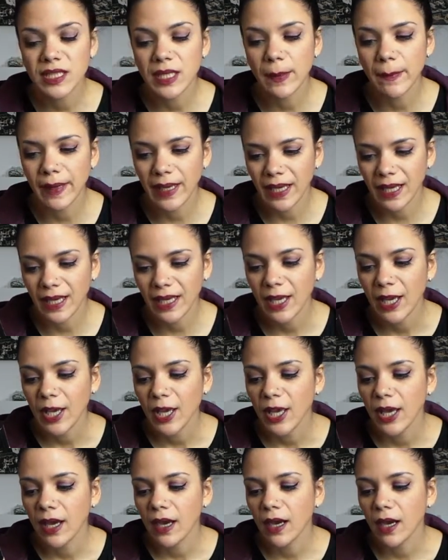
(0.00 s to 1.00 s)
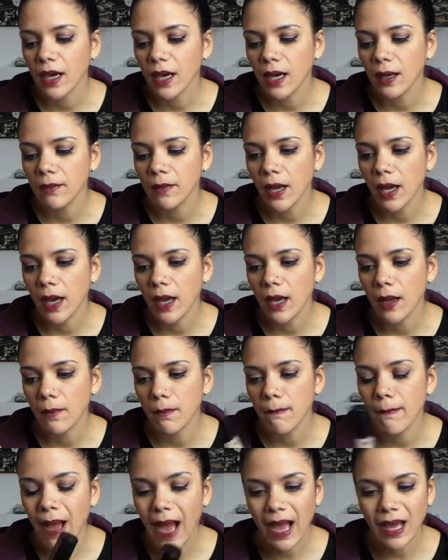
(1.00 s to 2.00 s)
be a
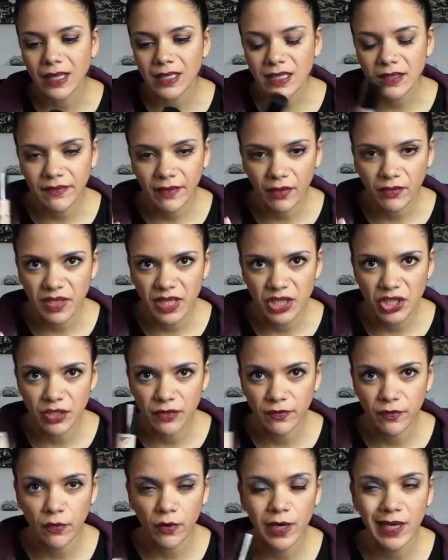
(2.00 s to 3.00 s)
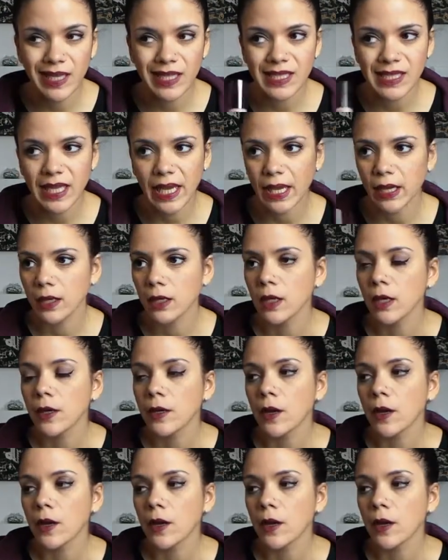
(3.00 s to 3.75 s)
matte foundation for oily skin.